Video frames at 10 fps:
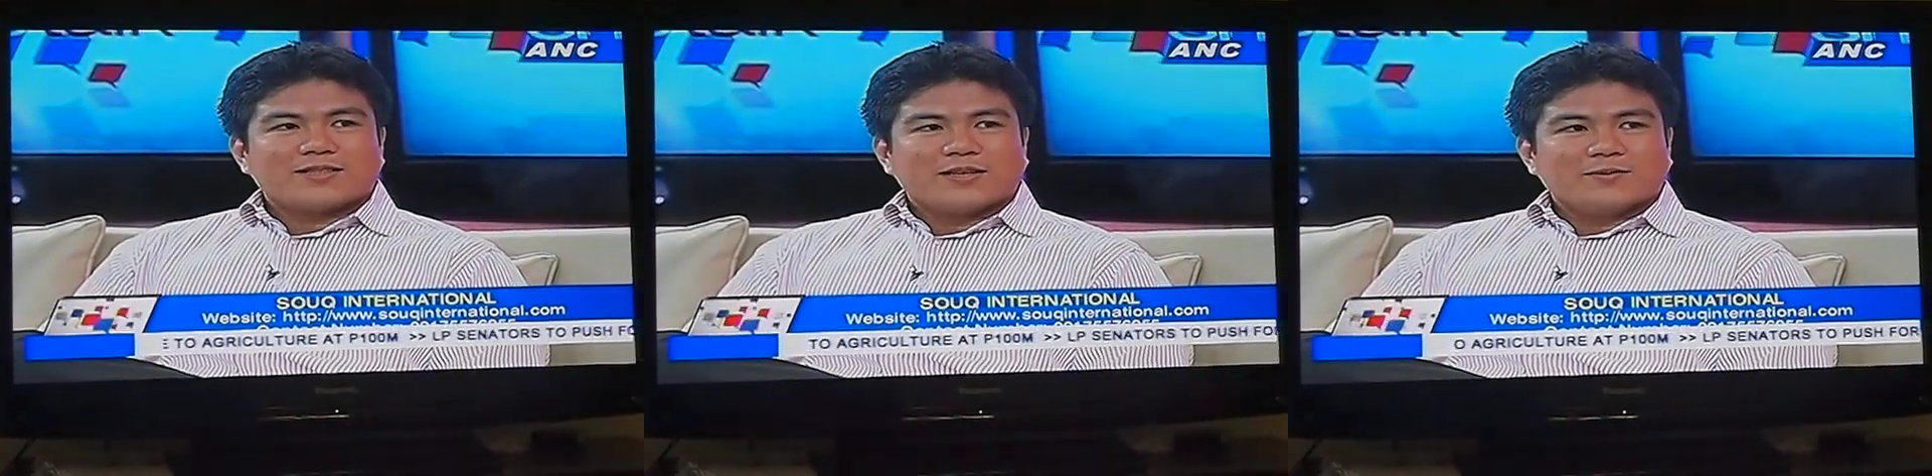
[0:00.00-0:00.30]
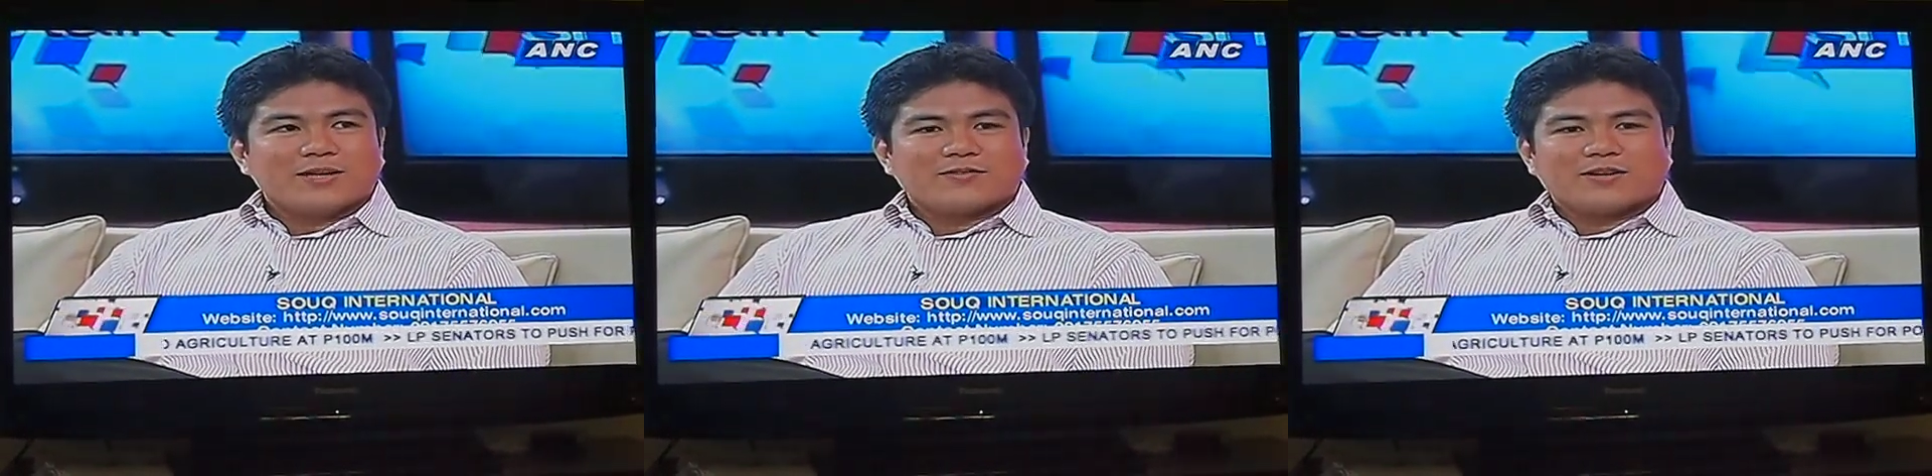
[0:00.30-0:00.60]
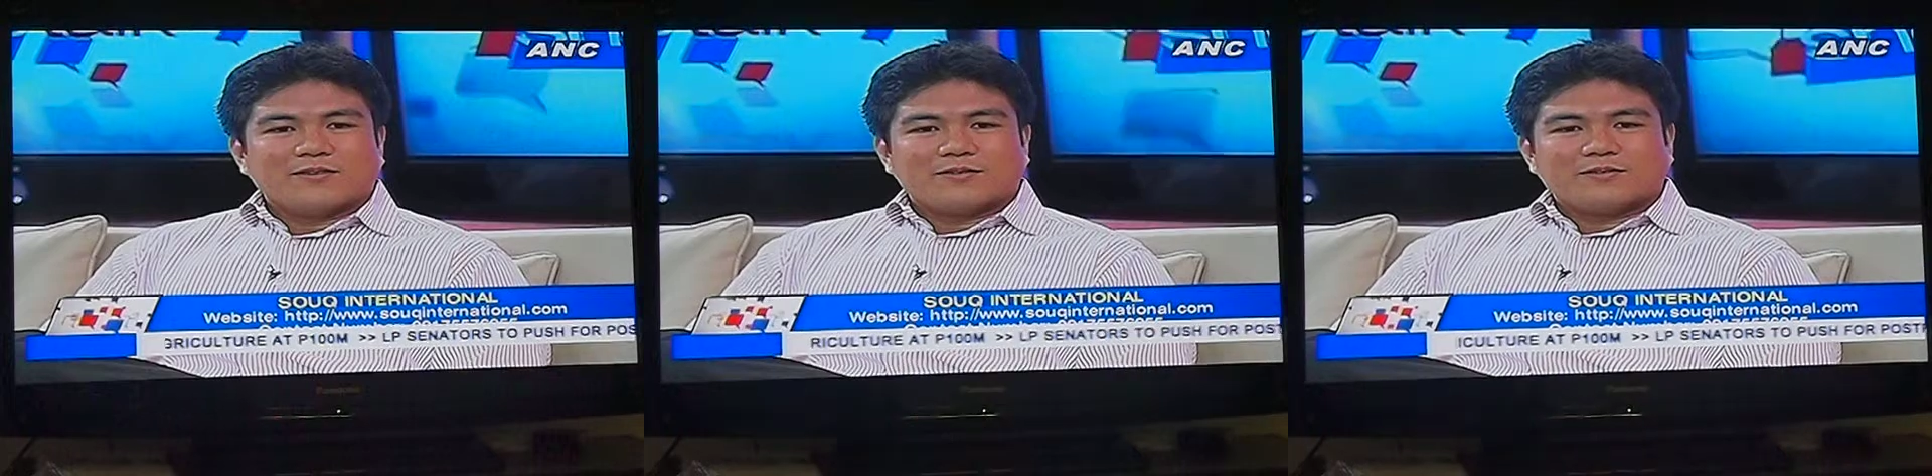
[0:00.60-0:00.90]
and we left
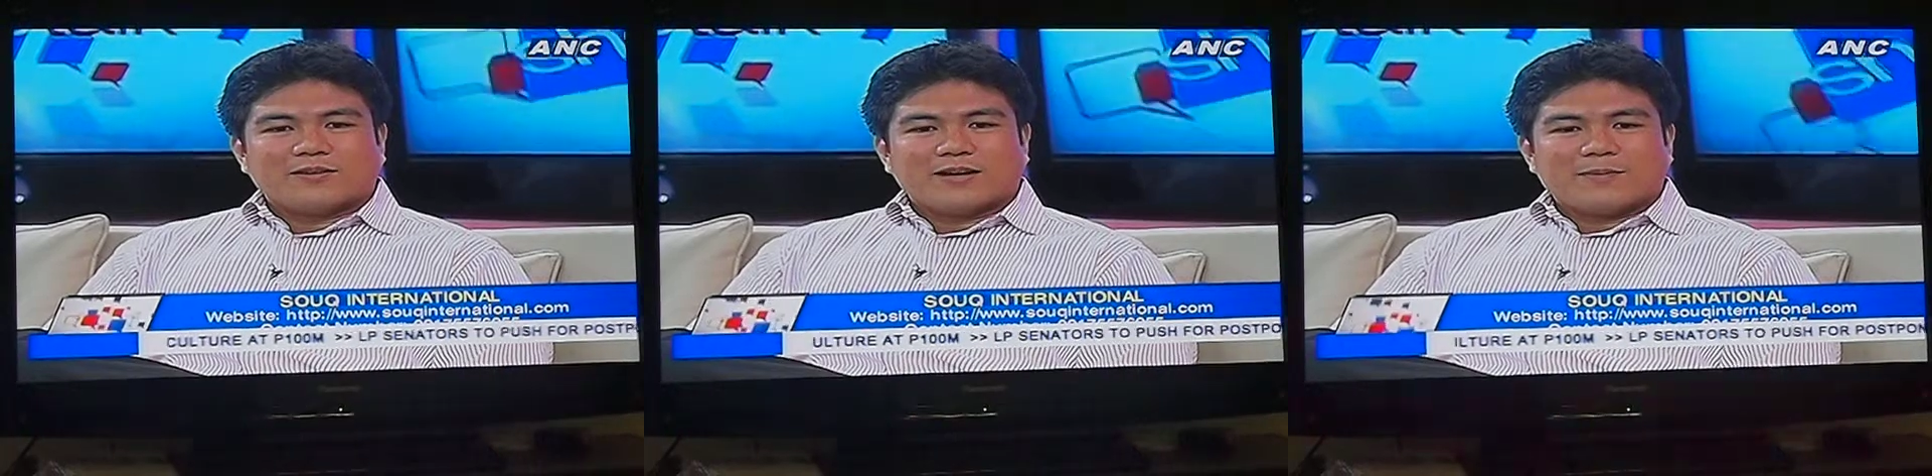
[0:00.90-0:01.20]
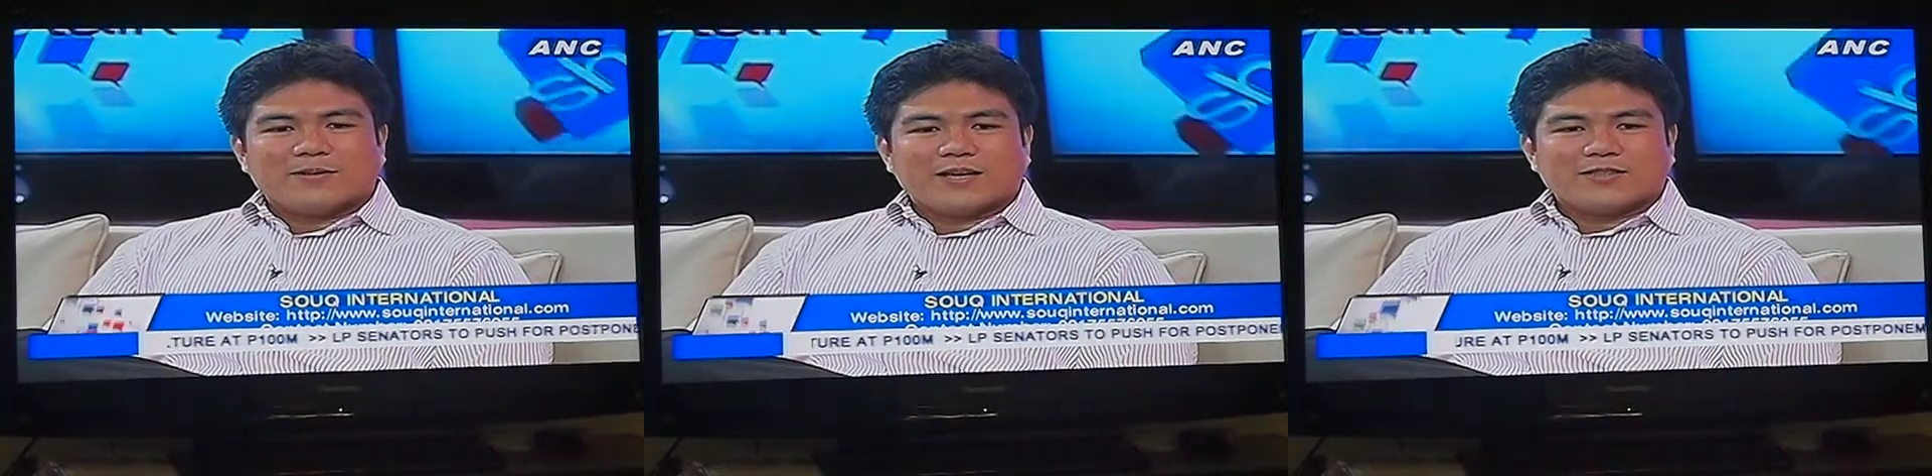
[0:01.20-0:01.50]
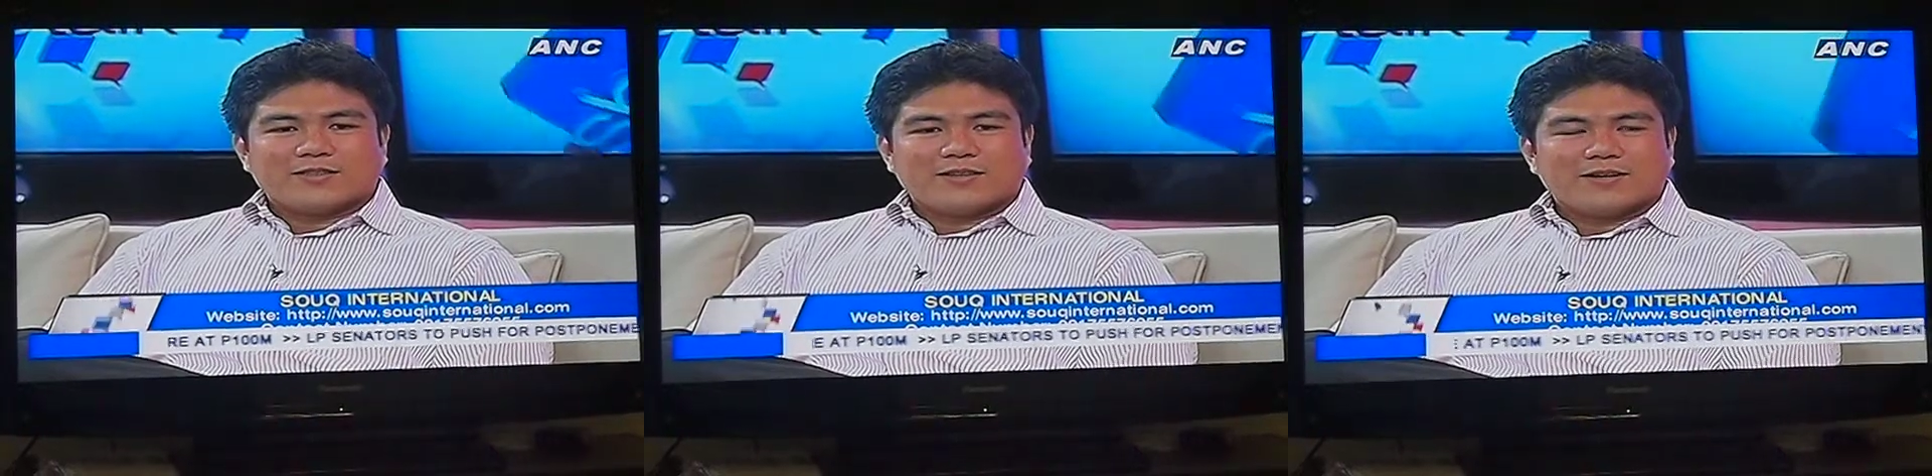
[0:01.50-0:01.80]
our
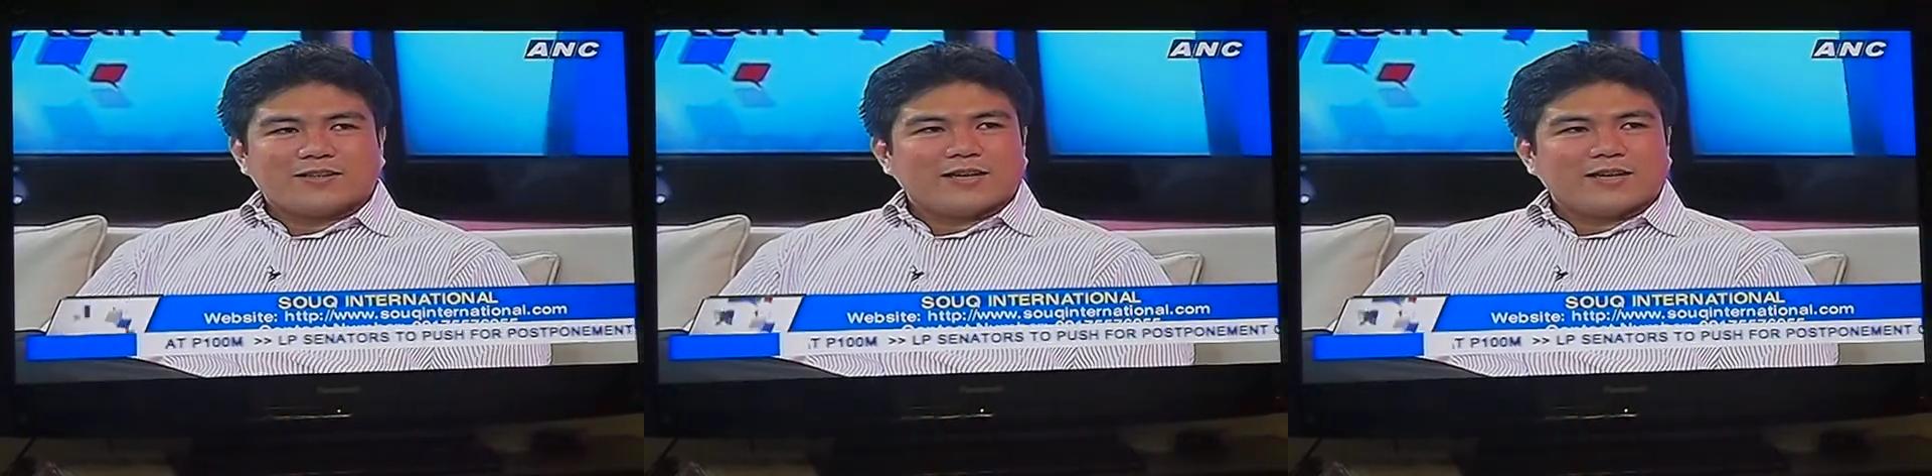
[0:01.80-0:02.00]
application there.